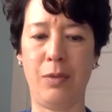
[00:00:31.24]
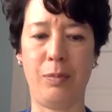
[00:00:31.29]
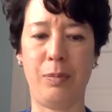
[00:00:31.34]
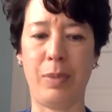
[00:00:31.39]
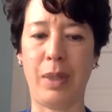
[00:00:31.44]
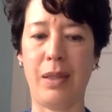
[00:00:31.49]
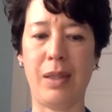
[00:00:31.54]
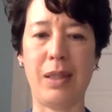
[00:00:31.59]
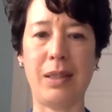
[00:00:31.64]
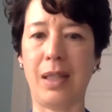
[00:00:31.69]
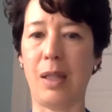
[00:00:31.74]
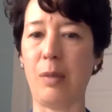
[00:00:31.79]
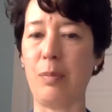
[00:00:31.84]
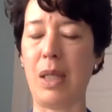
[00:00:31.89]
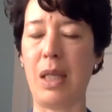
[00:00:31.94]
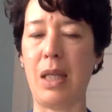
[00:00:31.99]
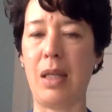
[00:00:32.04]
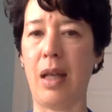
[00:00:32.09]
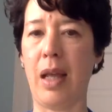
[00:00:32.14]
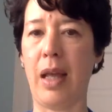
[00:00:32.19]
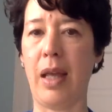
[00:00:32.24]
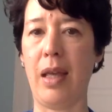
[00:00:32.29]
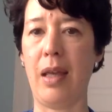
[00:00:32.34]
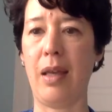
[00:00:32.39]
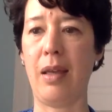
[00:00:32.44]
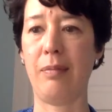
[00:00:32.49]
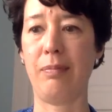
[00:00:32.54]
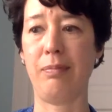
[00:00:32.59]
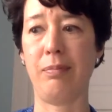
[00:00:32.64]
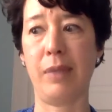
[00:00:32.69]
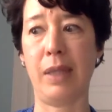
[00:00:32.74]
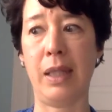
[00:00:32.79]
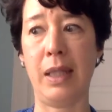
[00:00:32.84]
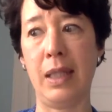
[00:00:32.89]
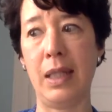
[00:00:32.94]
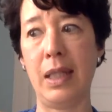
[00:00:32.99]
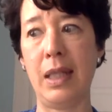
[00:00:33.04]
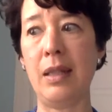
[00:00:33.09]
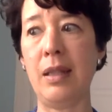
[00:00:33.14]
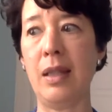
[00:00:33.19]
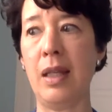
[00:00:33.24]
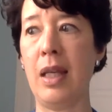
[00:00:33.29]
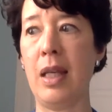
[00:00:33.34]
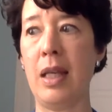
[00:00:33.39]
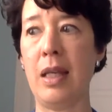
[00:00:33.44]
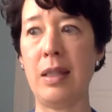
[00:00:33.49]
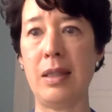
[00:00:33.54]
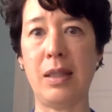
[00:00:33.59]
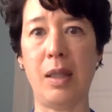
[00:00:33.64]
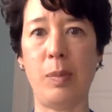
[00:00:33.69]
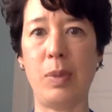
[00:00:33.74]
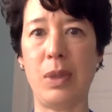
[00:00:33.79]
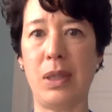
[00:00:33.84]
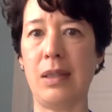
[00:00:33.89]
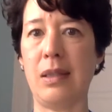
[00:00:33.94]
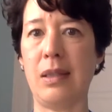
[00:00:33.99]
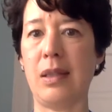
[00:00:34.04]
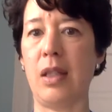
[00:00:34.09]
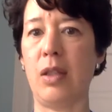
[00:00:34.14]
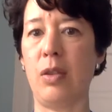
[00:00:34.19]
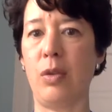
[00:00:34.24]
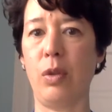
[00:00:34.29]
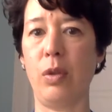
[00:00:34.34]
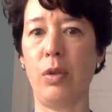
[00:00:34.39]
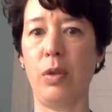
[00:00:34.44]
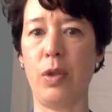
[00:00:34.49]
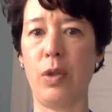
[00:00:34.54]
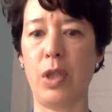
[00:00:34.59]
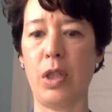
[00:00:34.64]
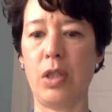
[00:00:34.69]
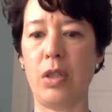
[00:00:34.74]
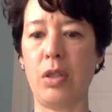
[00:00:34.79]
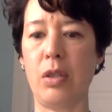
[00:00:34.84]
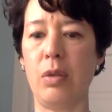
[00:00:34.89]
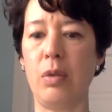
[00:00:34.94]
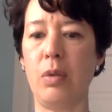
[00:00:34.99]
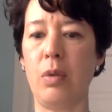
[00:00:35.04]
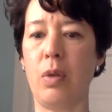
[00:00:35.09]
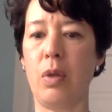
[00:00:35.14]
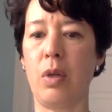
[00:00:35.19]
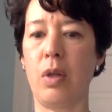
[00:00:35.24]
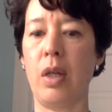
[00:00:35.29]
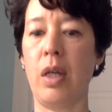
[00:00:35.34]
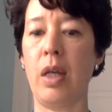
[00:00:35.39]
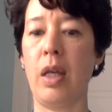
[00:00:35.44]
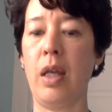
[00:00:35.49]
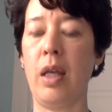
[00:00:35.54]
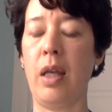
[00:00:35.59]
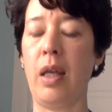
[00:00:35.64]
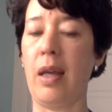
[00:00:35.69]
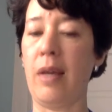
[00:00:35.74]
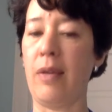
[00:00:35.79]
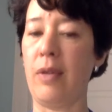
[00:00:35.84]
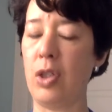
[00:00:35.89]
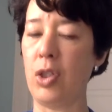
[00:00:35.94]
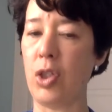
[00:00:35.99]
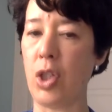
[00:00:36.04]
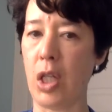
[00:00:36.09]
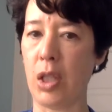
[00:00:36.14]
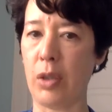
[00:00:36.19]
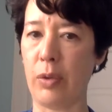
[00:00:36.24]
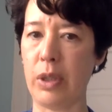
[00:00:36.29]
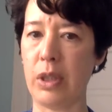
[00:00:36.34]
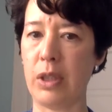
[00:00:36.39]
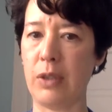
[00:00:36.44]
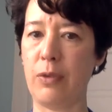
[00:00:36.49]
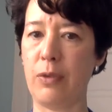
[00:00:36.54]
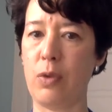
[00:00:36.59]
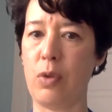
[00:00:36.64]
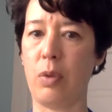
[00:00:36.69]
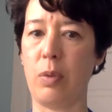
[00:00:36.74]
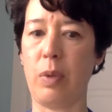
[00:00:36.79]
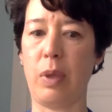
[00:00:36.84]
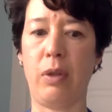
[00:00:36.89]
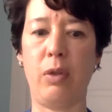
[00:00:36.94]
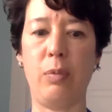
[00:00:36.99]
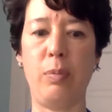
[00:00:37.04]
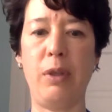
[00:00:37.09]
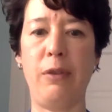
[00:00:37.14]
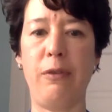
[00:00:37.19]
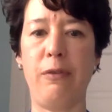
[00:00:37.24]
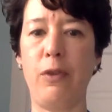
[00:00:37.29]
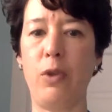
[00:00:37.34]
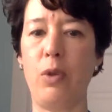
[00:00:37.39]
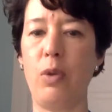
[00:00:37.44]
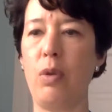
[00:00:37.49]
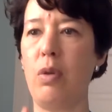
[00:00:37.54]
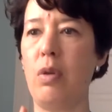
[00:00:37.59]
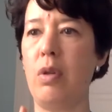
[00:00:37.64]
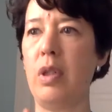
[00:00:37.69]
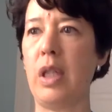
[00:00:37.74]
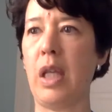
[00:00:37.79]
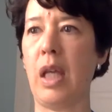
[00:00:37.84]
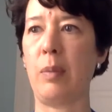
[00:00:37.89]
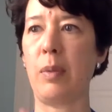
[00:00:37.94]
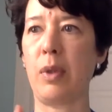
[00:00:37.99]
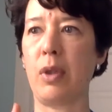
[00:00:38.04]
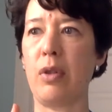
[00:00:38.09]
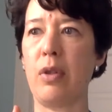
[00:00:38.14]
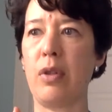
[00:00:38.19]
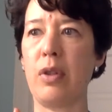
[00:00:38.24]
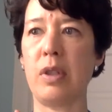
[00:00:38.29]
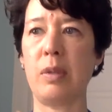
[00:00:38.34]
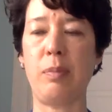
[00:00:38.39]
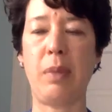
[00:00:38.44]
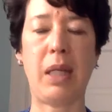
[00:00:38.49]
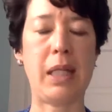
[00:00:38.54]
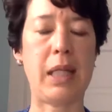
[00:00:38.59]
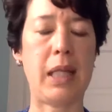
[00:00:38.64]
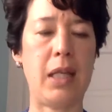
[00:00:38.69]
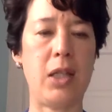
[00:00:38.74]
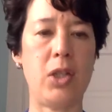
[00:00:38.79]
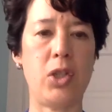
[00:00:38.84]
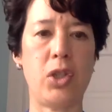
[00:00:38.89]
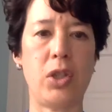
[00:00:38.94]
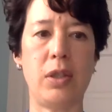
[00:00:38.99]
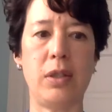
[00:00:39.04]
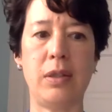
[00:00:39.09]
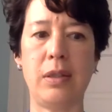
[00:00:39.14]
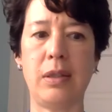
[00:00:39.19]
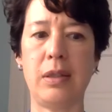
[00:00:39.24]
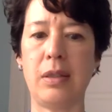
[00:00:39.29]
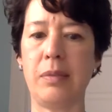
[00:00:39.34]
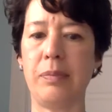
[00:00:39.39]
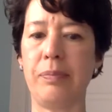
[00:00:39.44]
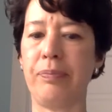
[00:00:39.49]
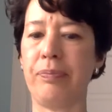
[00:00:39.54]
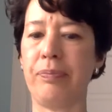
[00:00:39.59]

by this, I mean any substance that you're allergic to or have an intolerance for, whether it be food, chemicals, medications,